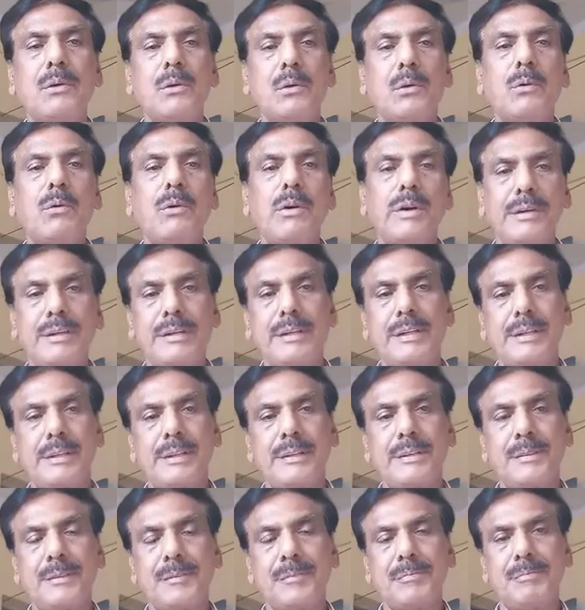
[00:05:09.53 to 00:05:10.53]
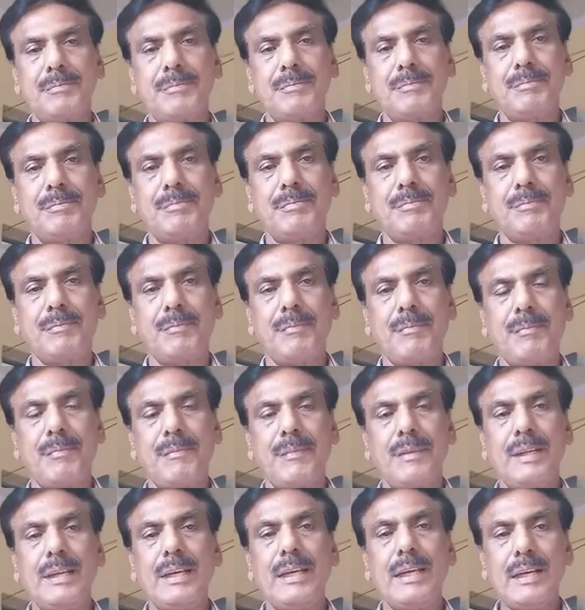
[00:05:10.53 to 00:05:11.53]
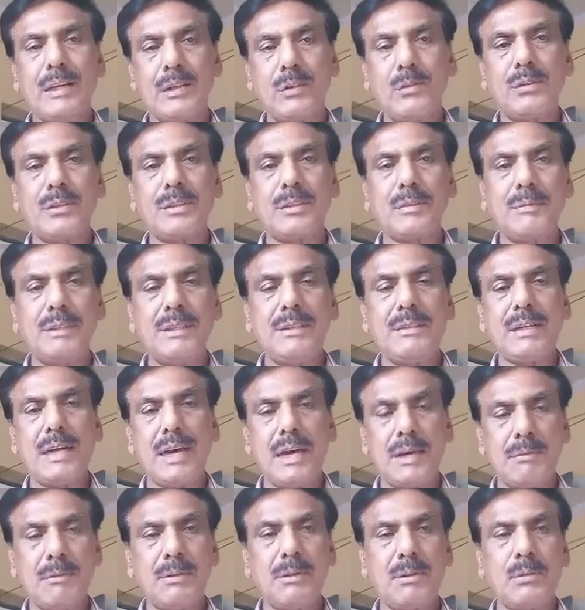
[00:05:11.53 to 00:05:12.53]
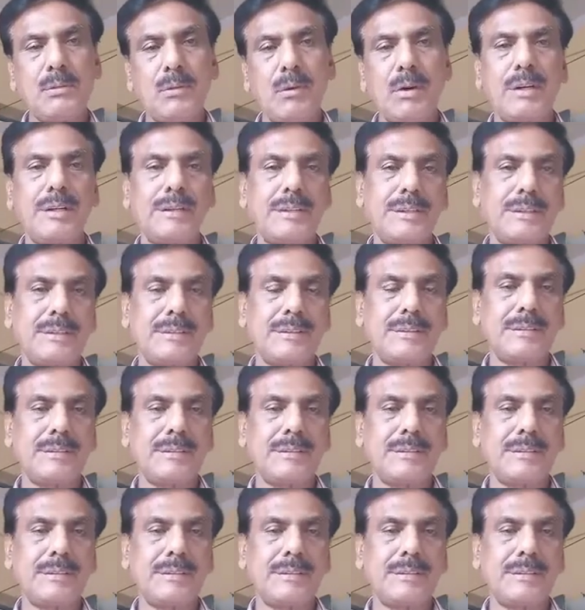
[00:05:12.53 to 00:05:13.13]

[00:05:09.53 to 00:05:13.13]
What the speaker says: no water. Aqueous means having water.